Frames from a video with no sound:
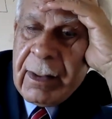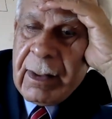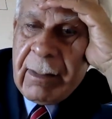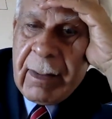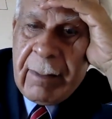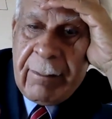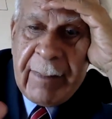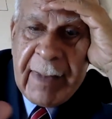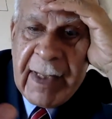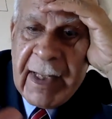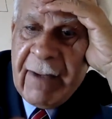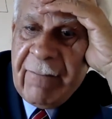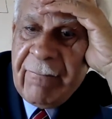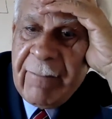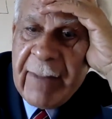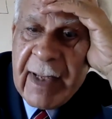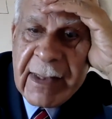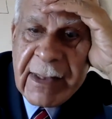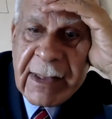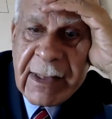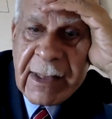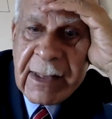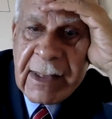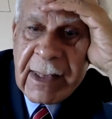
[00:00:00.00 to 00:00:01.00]
I may have
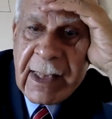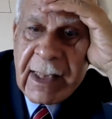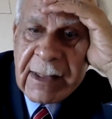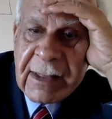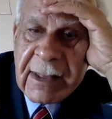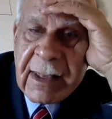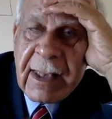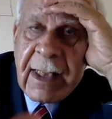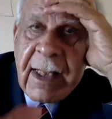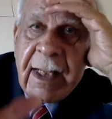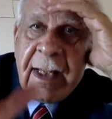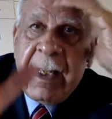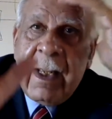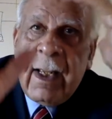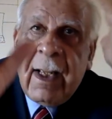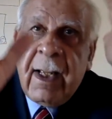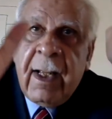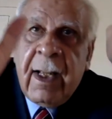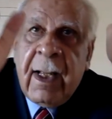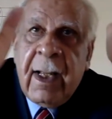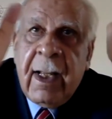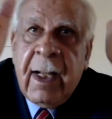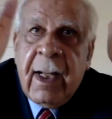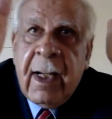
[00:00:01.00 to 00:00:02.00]
mentioned yesterday,
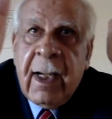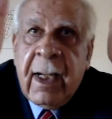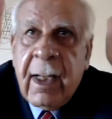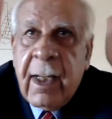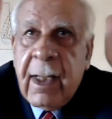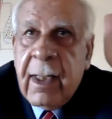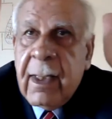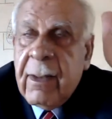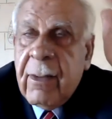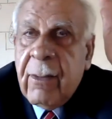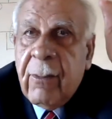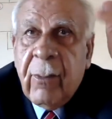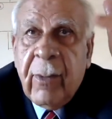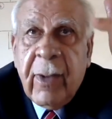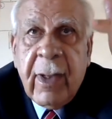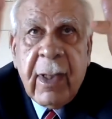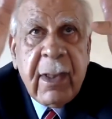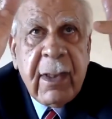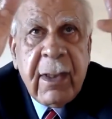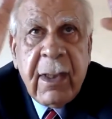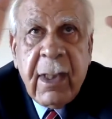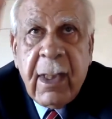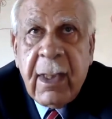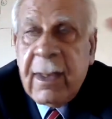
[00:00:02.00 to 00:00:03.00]

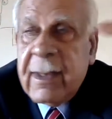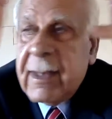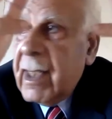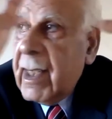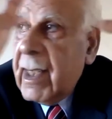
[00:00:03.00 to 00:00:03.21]
the